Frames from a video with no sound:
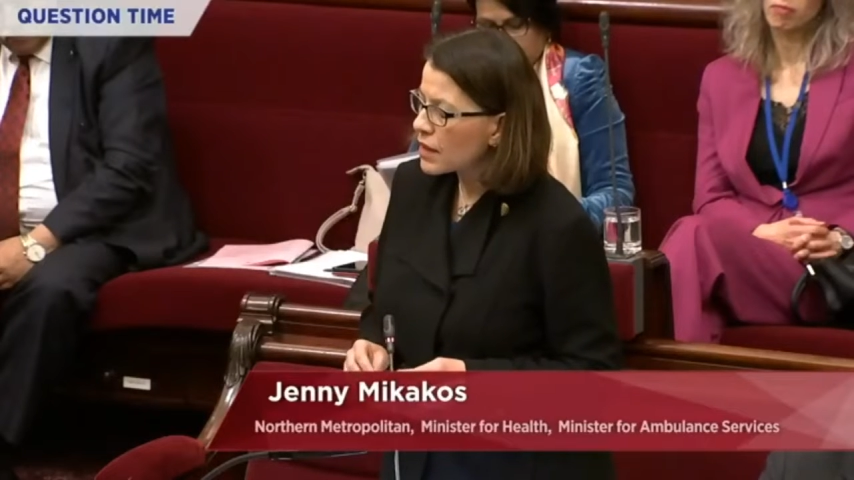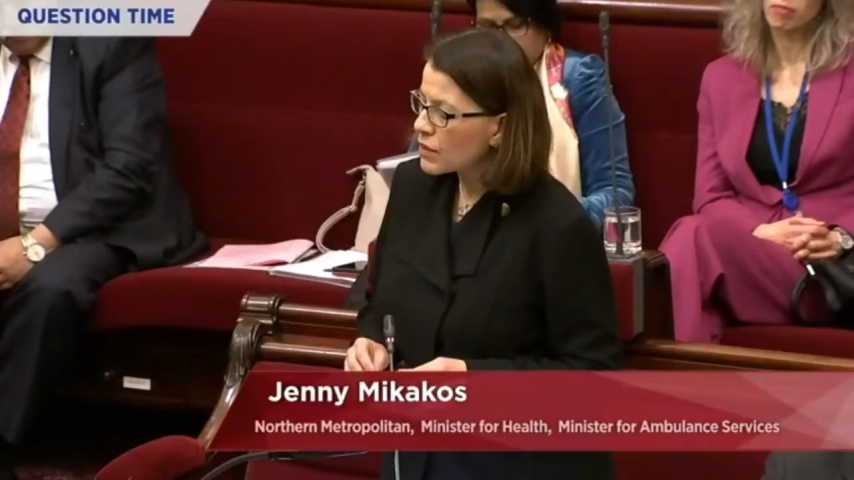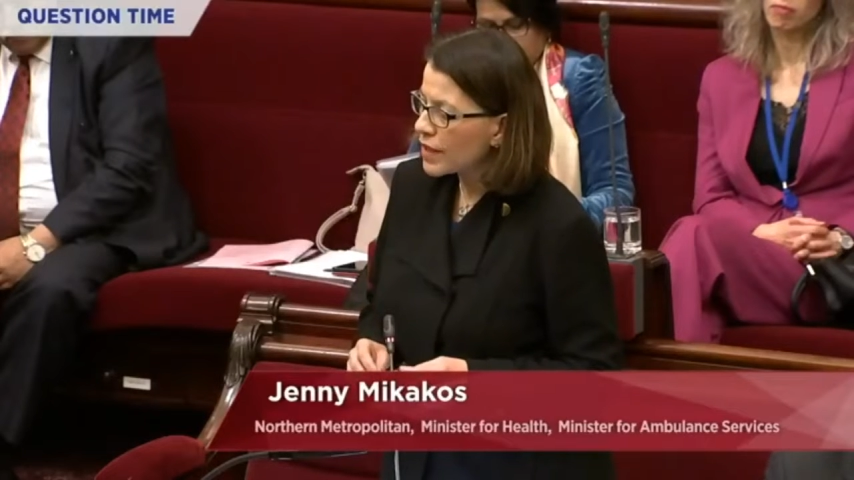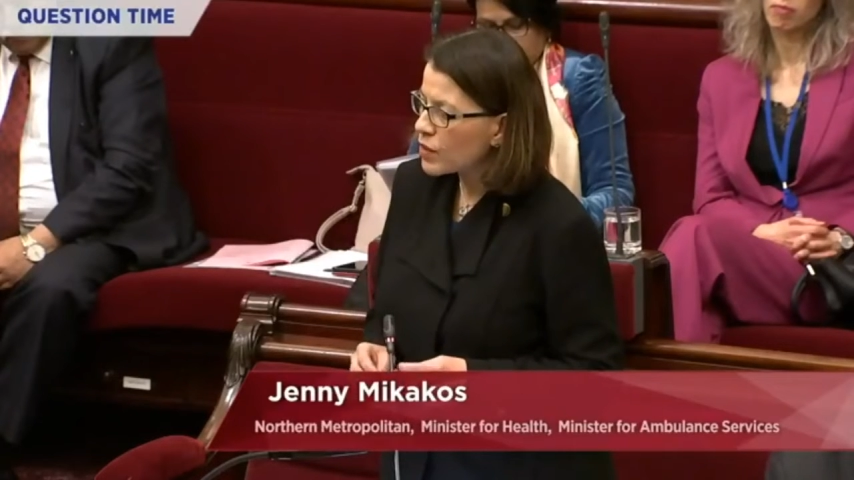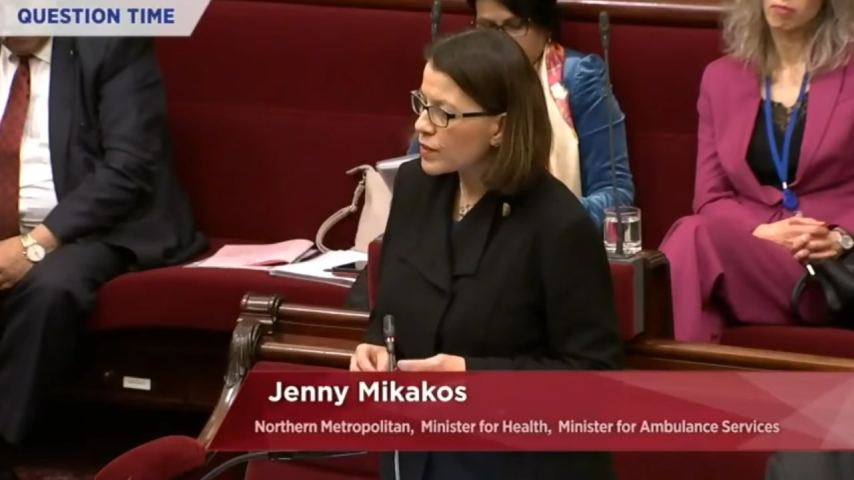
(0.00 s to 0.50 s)

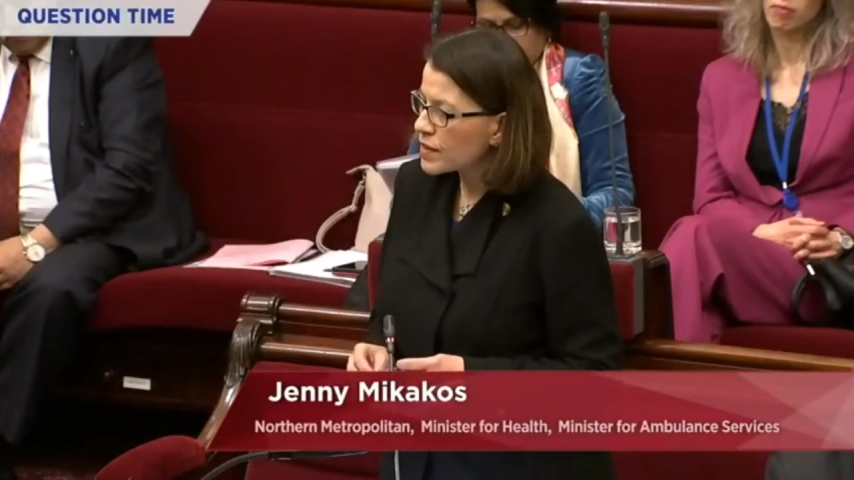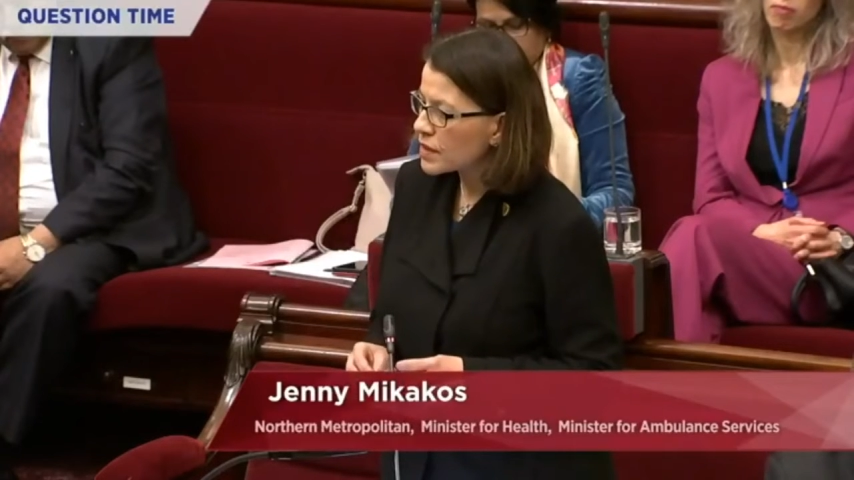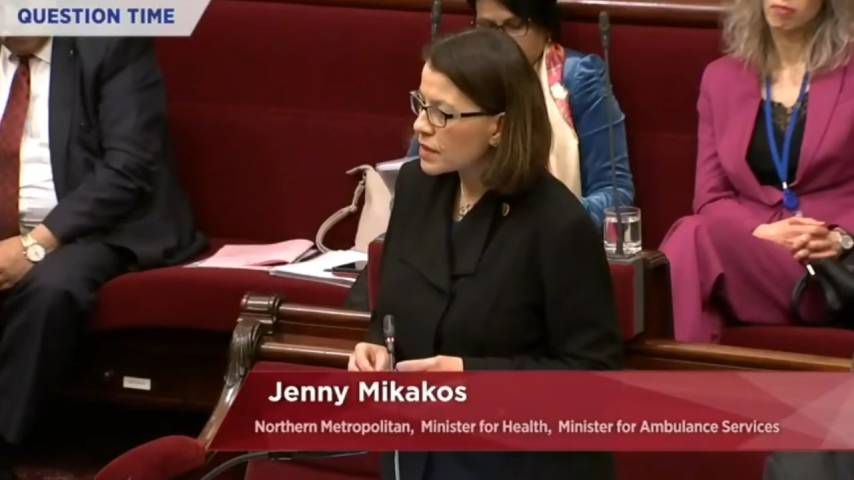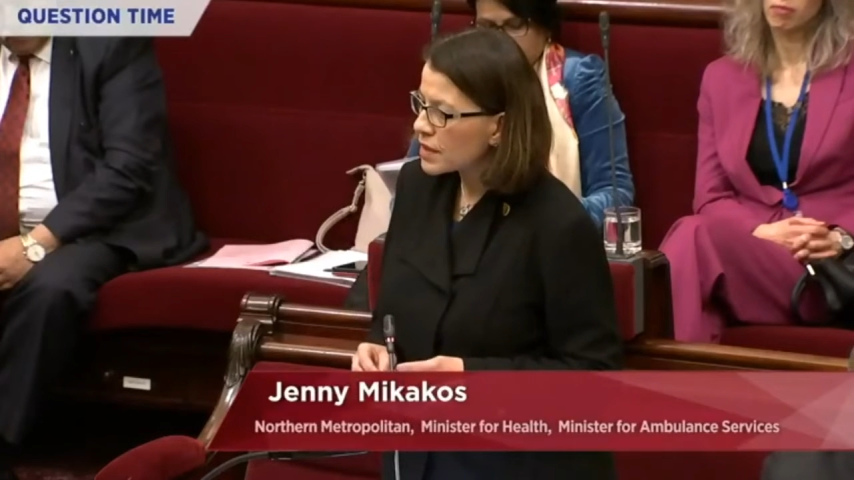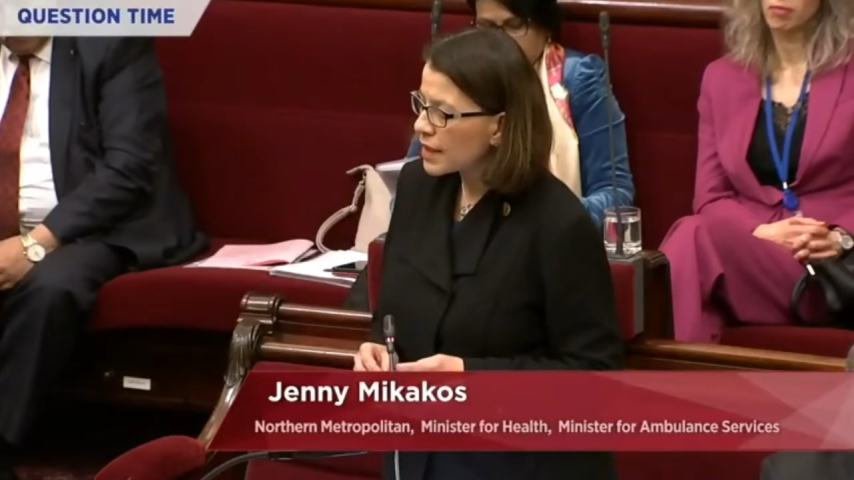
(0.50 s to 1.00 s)

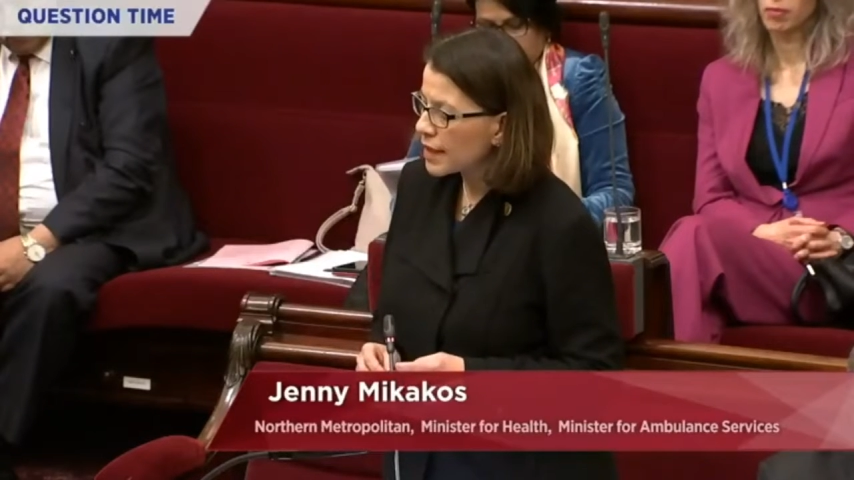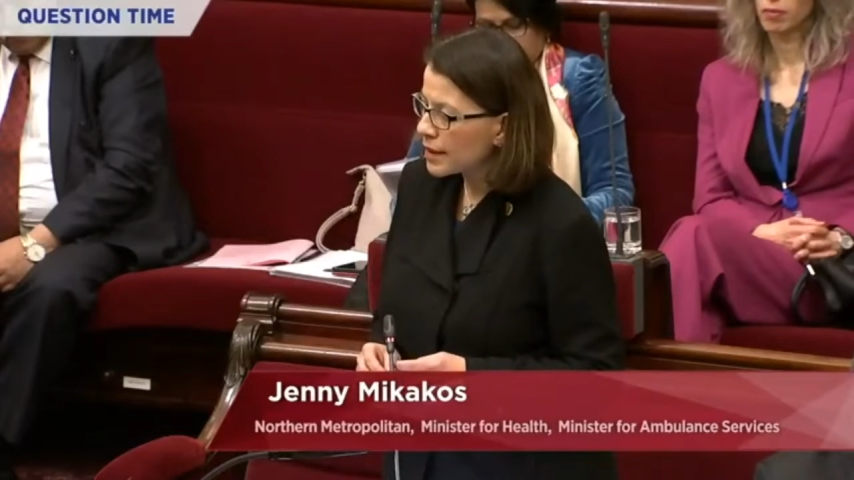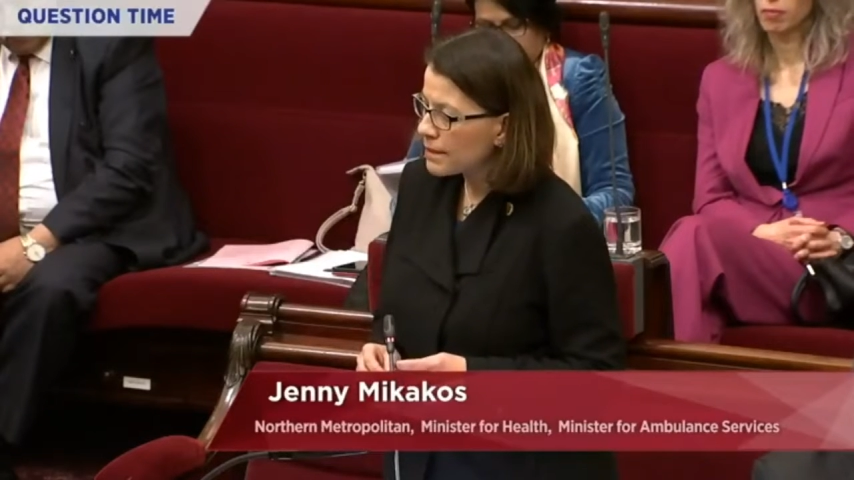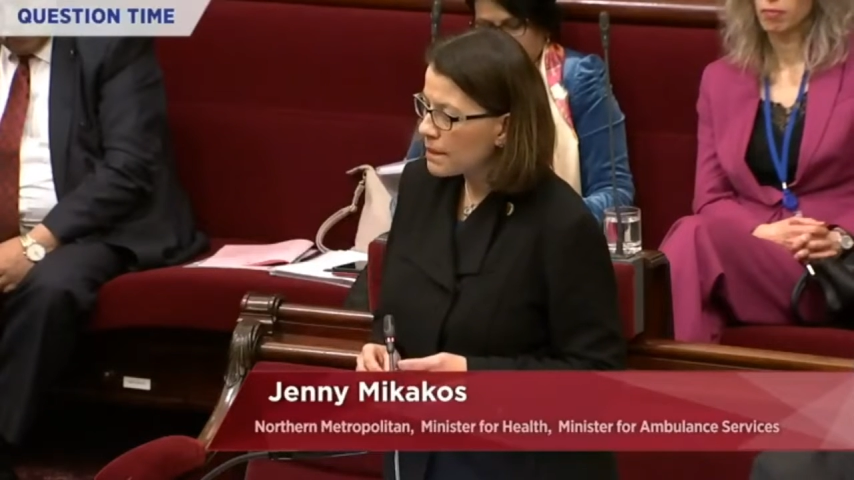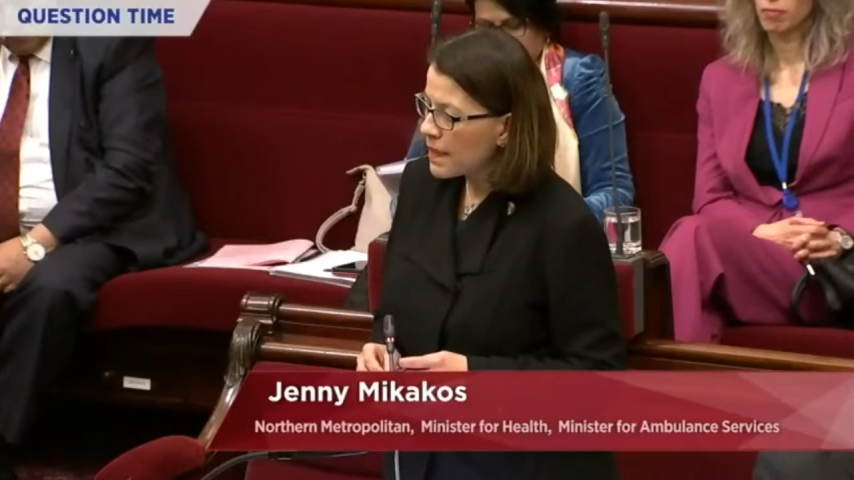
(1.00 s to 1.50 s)
requisite,
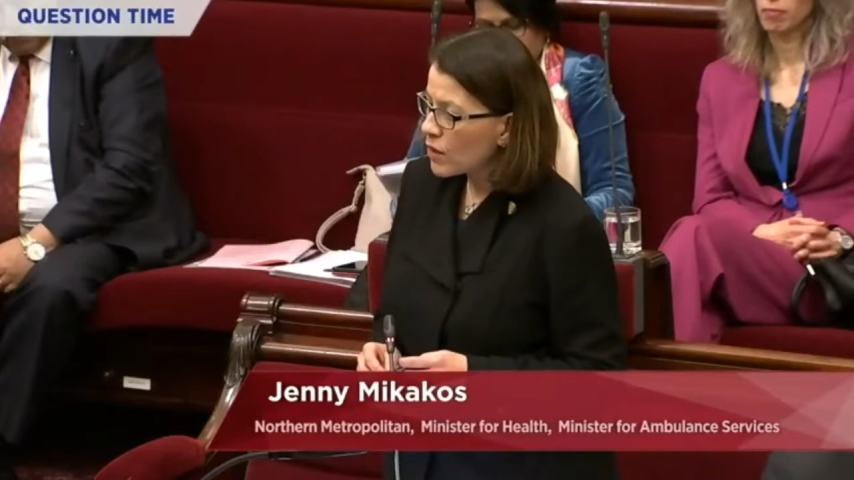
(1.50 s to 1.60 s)
um,